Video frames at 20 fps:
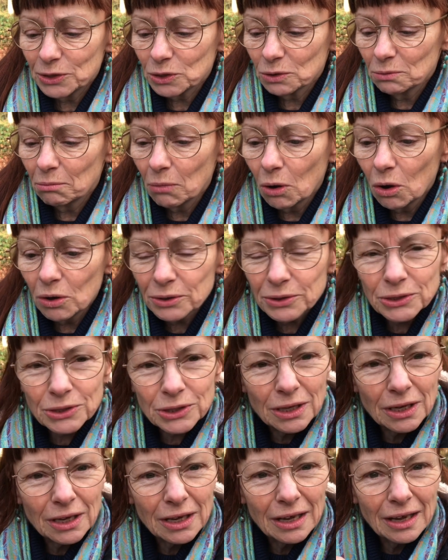some
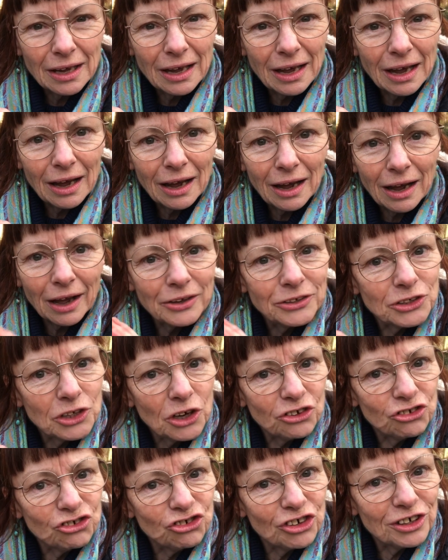moss and
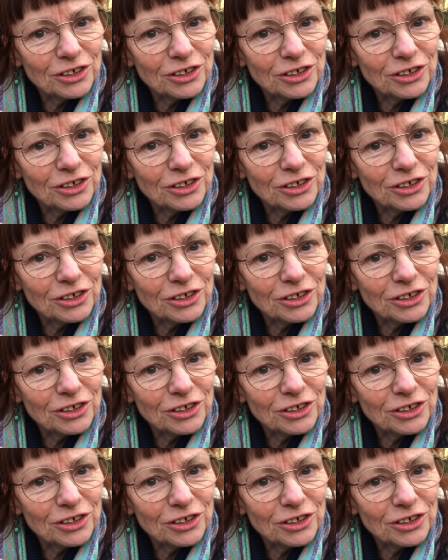touch